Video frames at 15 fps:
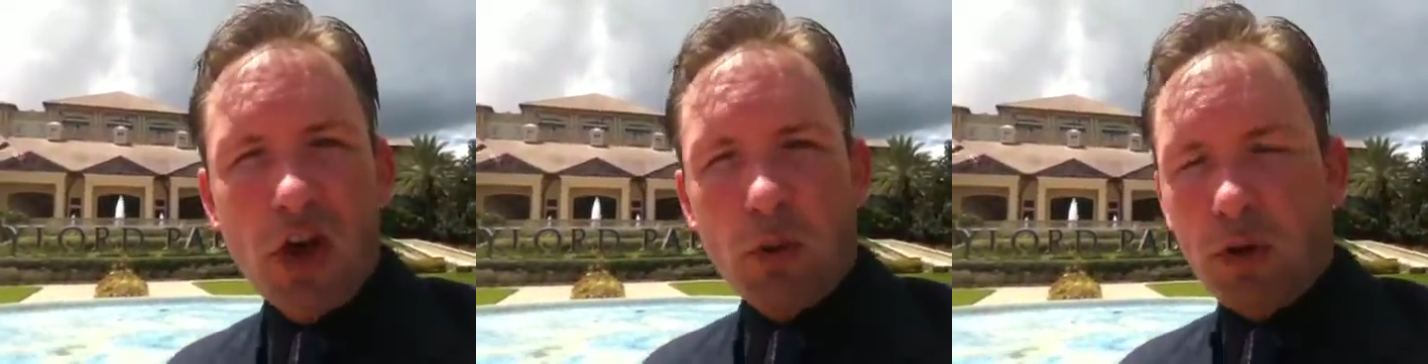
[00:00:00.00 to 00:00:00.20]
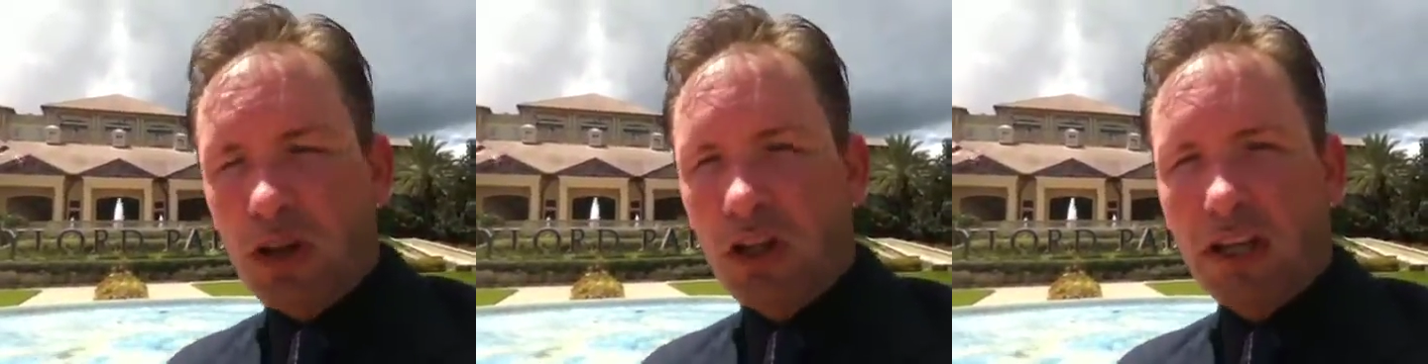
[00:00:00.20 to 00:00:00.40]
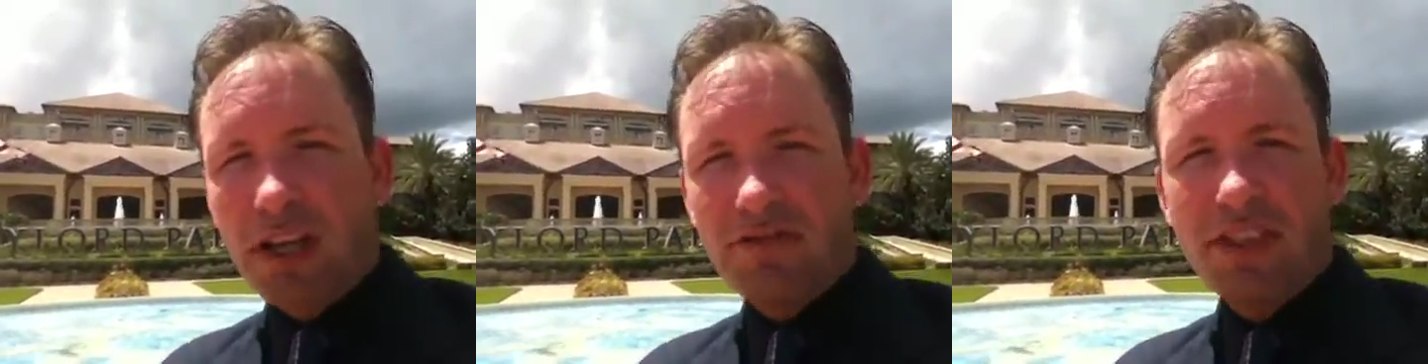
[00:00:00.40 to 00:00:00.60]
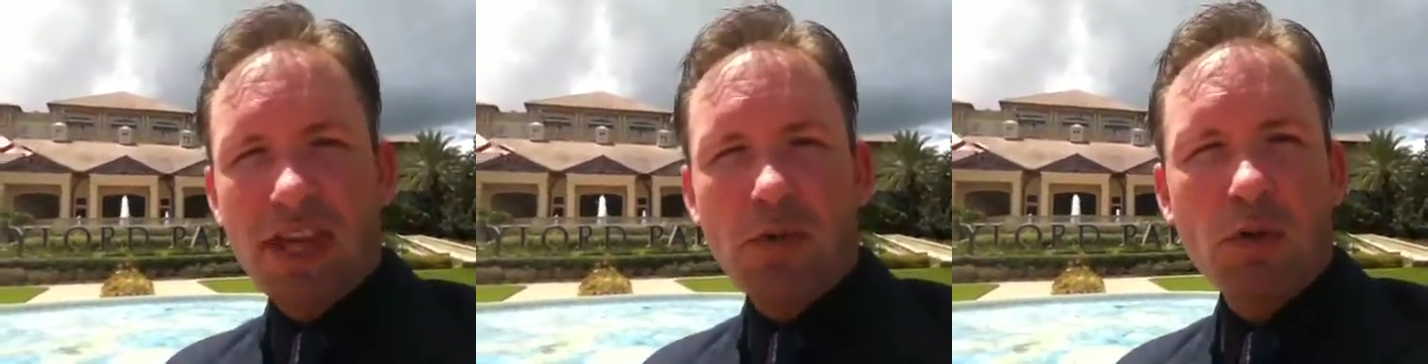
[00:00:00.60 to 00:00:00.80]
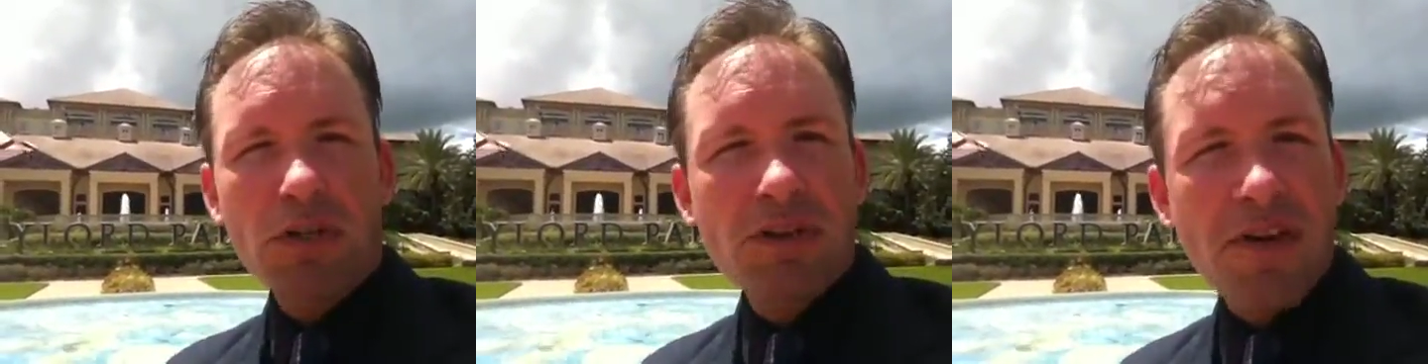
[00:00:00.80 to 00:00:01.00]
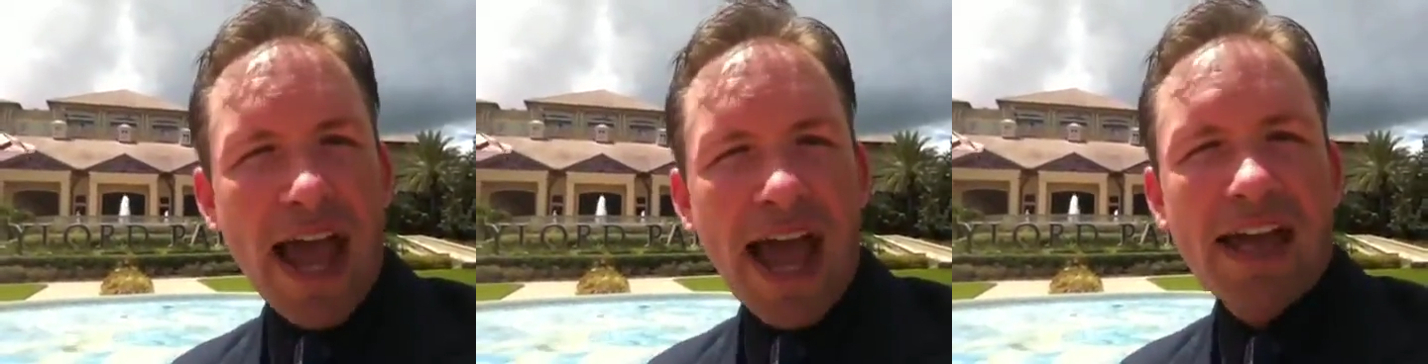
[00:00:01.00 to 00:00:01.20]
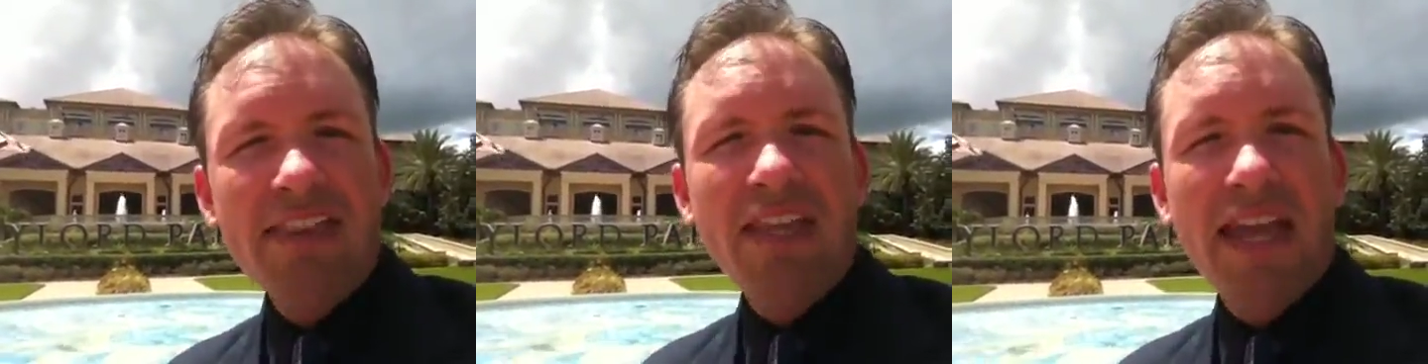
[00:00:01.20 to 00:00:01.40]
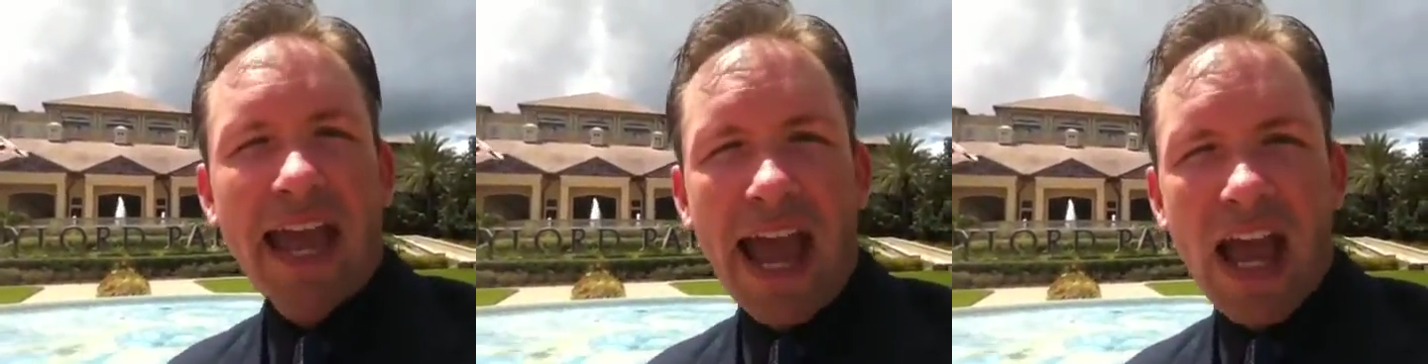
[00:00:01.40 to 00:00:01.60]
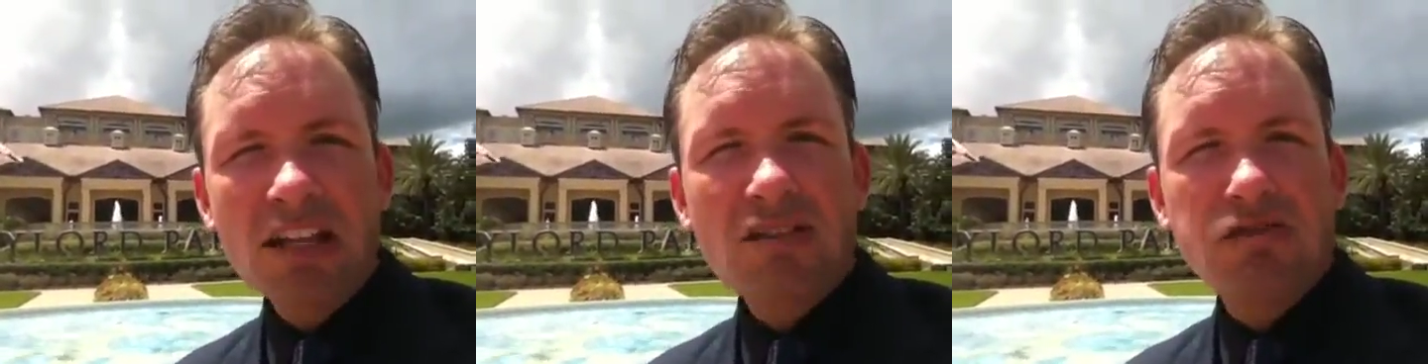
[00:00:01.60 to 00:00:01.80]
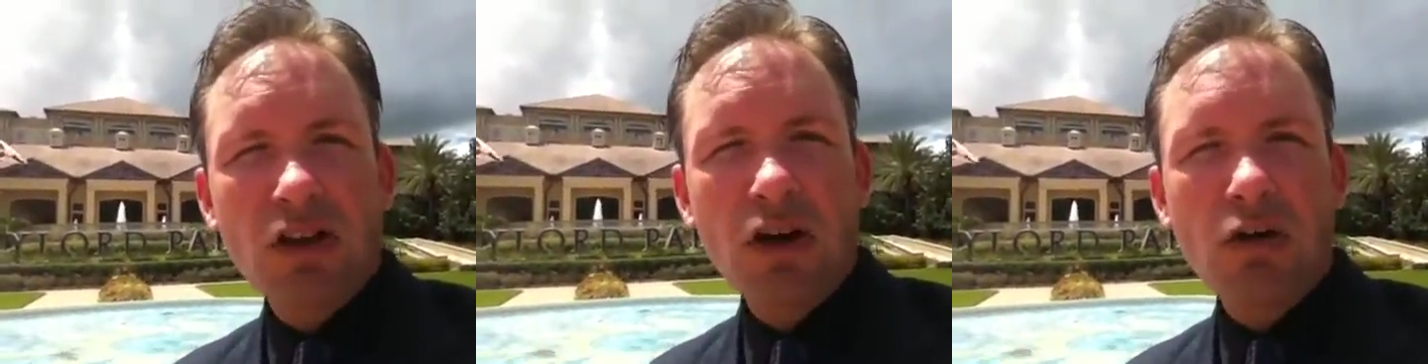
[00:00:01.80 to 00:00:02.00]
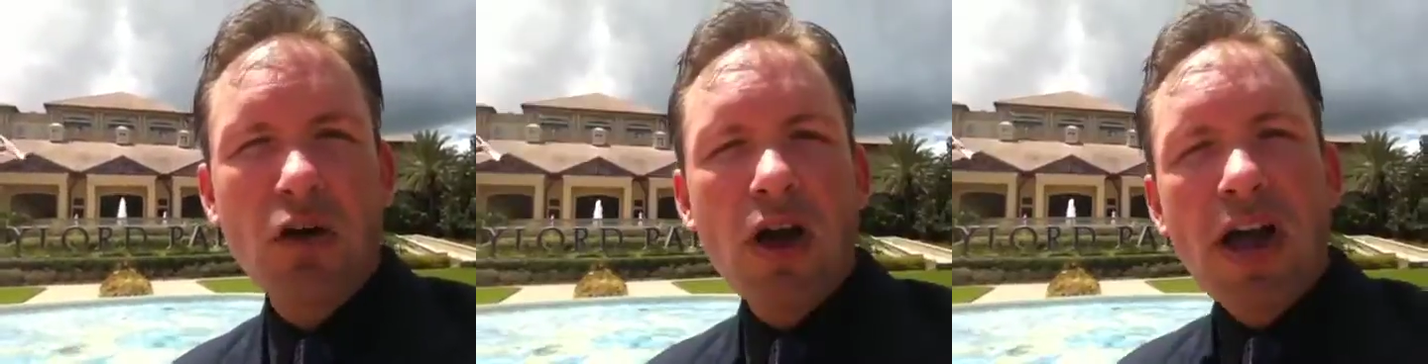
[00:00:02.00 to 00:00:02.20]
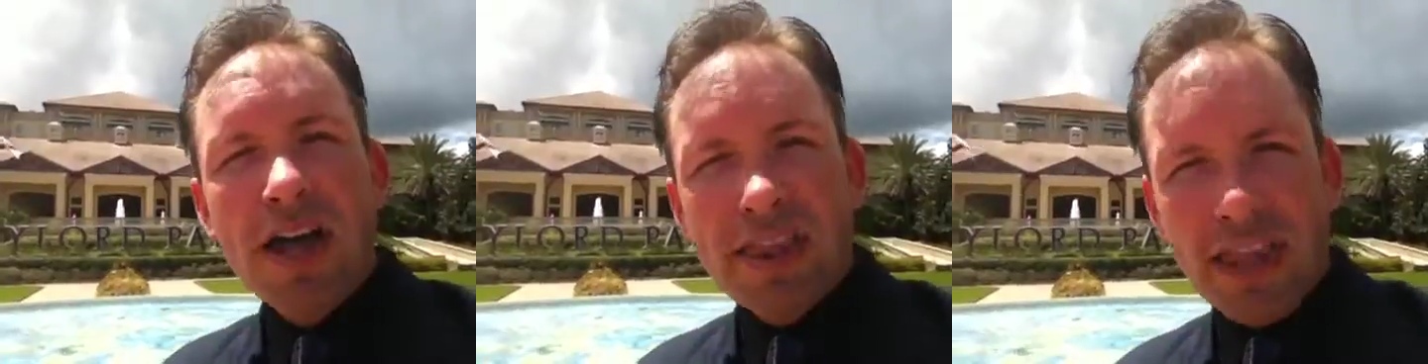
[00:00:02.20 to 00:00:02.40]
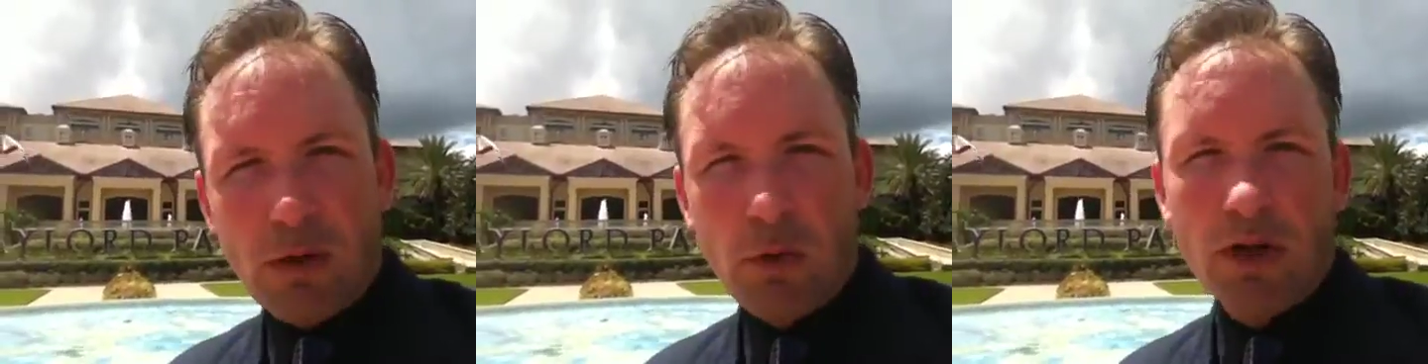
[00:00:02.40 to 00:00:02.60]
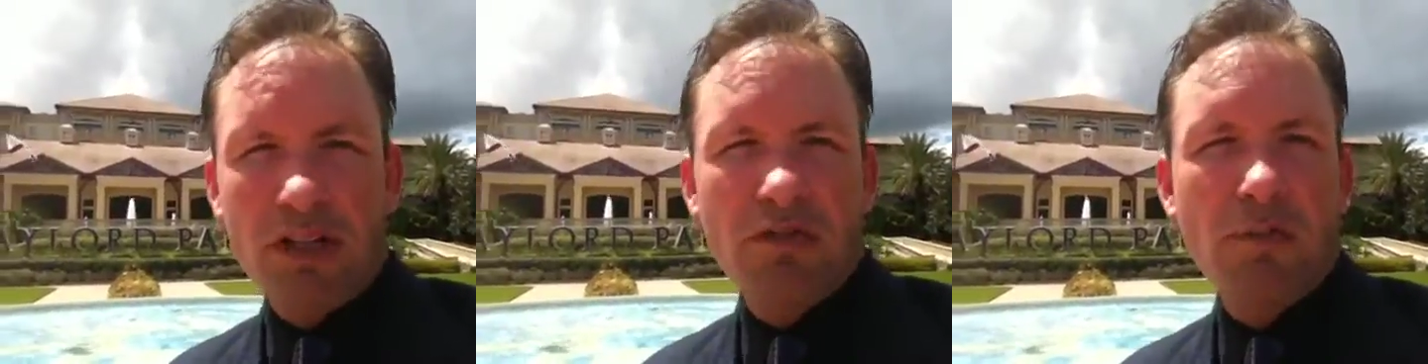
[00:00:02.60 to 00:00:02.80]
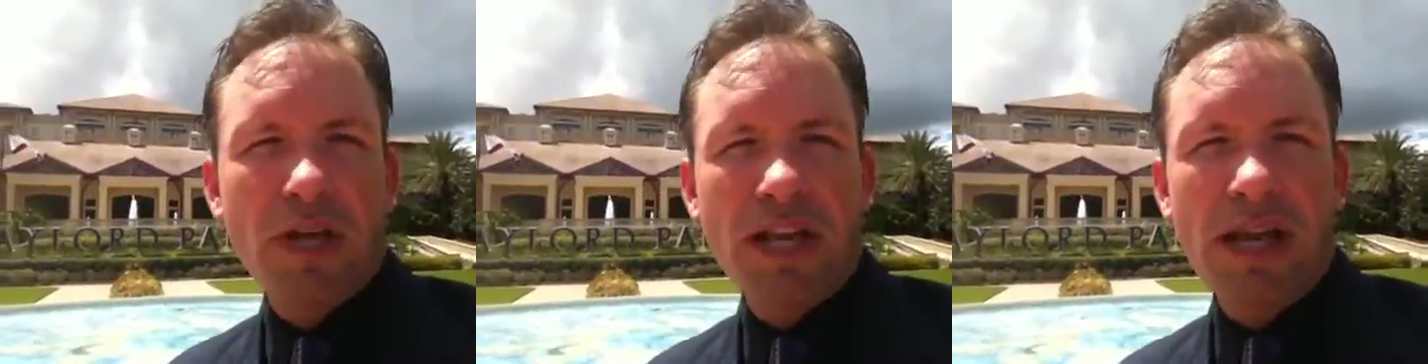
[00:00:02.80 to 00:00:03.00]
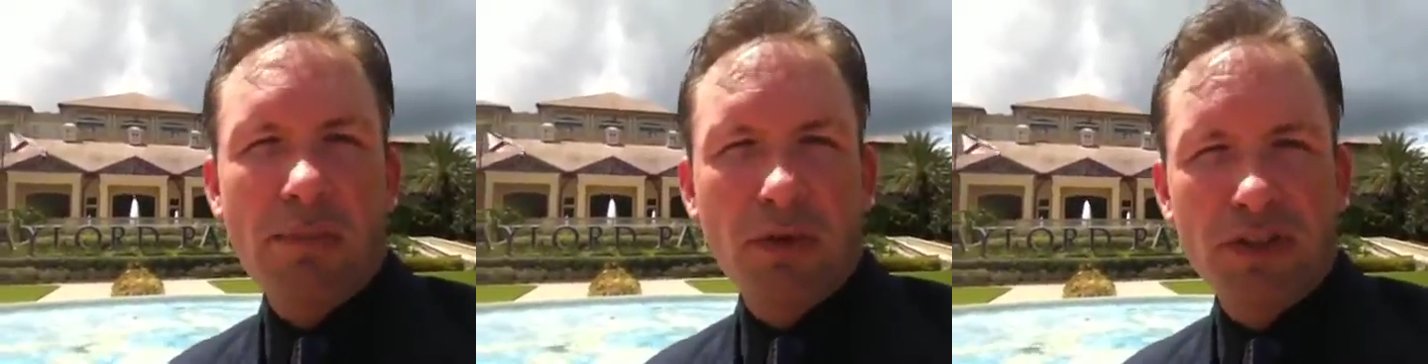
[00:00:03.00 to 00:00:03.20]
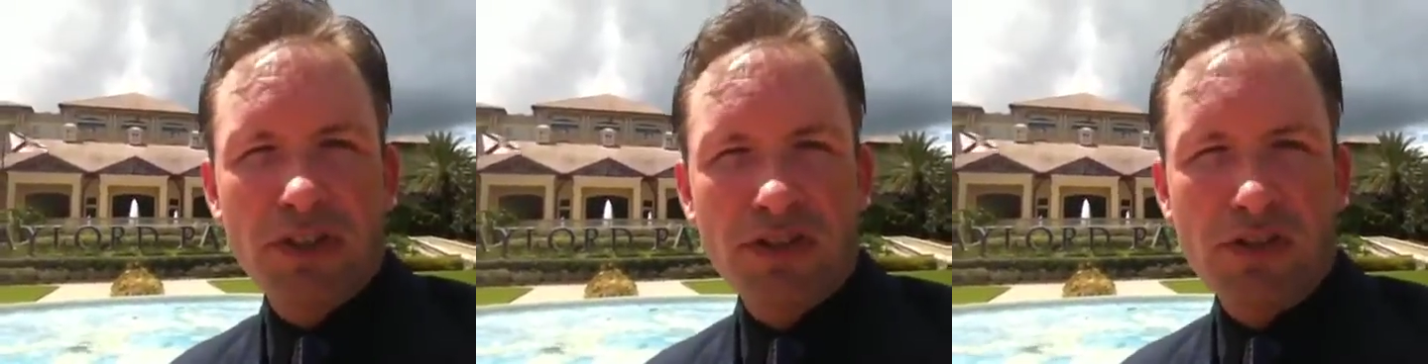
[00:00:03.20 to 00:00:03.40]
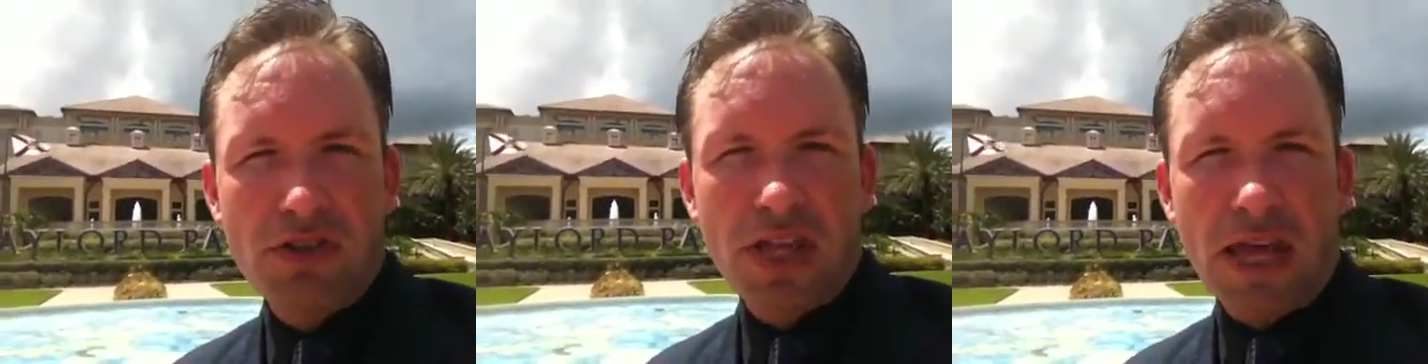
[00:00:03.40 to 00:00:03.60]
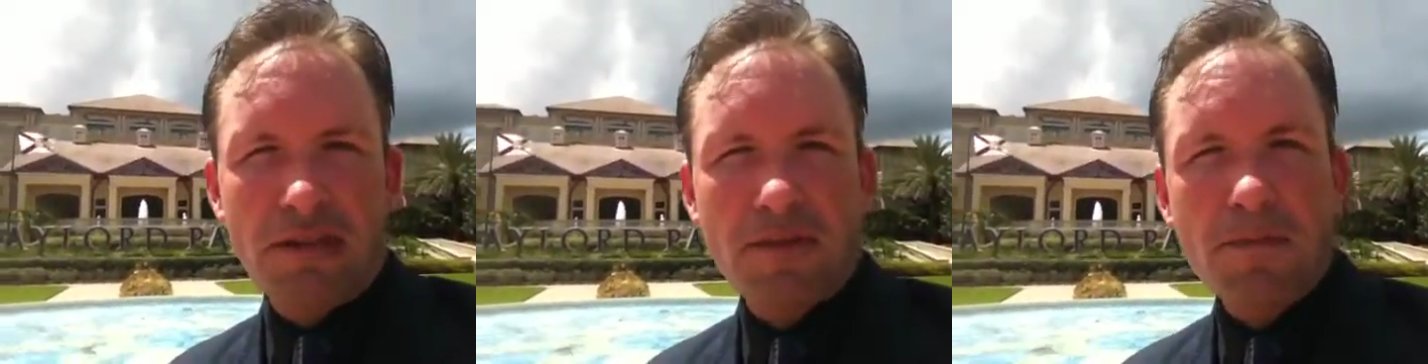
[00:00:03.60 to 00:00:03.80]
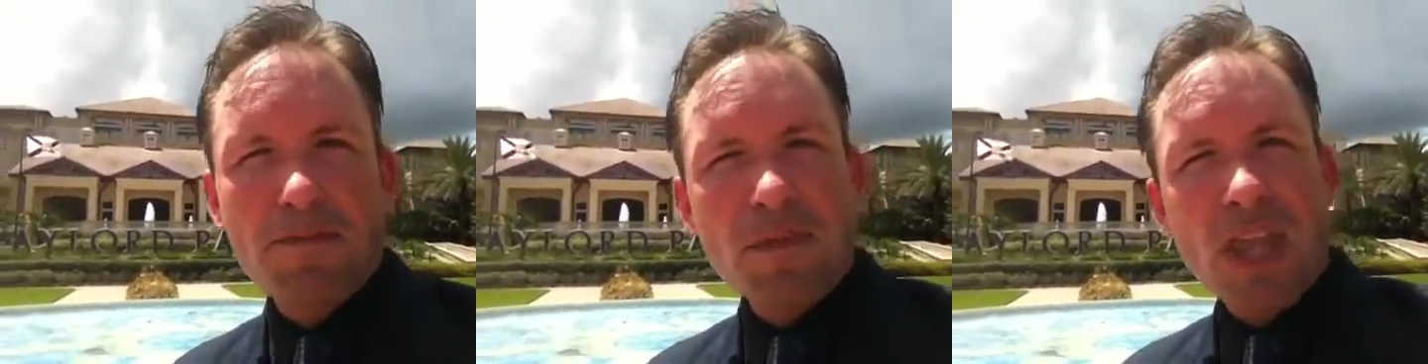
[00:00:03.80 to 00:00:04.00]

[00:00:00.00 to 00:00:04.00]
Well, if they wouldn't have had the cash flow, they wouldn't have been able to do this.